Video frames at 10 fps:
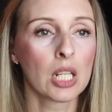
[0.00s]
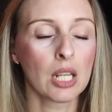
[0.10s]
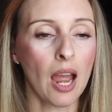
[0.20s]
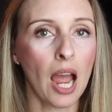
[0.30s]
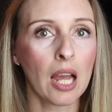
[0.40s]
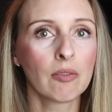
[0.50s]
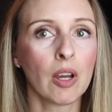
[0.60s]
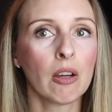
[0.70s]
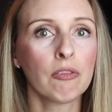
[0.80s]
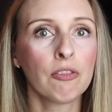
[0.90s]
to have
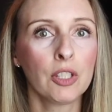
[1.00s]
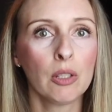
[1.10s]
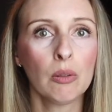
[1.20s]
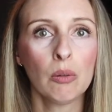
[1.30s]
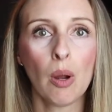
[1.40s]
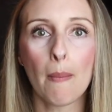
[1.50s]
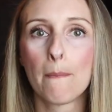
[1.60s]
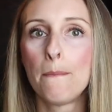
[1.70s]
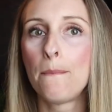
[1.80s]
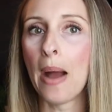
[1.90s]
a few
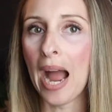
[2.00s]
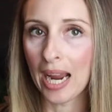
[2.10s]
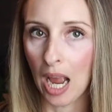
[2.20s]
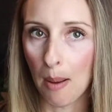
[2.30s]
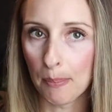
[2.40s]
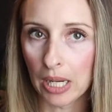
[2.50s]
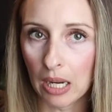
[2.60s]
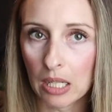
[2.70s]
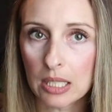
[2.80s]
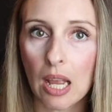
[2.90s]
backup
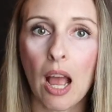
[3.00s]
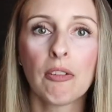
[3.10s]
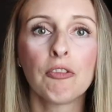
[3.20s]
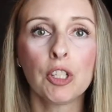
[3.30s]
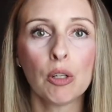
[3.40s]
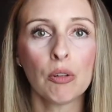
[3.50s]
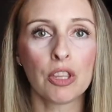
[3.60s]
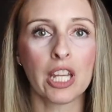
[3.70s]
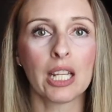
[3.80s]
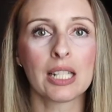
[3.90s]
meals, a few
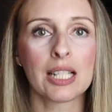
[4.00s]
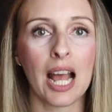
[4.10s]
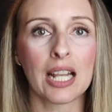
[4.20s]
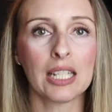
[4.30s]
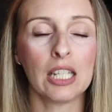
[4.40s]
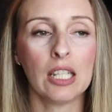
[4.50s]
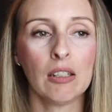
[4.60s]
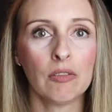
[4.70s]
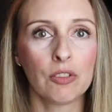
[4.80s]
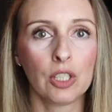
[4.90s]
things that
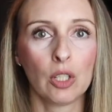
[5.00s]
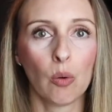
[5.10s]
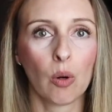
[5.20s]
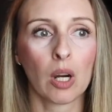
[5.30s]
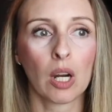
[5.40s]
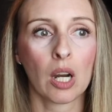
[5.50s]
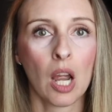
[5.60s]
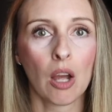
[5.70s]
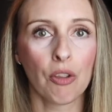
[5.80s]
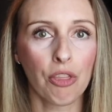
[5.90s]
if your
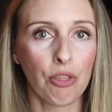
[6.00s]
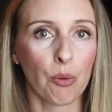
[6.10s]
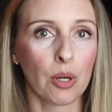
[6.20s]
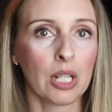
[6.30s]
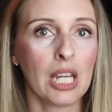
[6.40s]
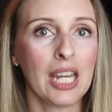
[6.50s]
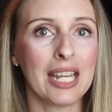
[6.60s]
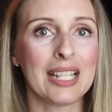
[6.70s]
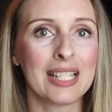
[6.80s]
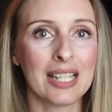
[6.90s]
authority
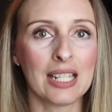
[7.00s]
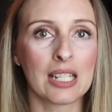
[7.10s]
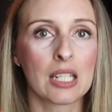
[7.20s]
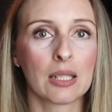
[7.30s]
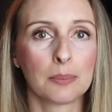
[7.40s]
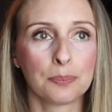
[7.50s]
isn't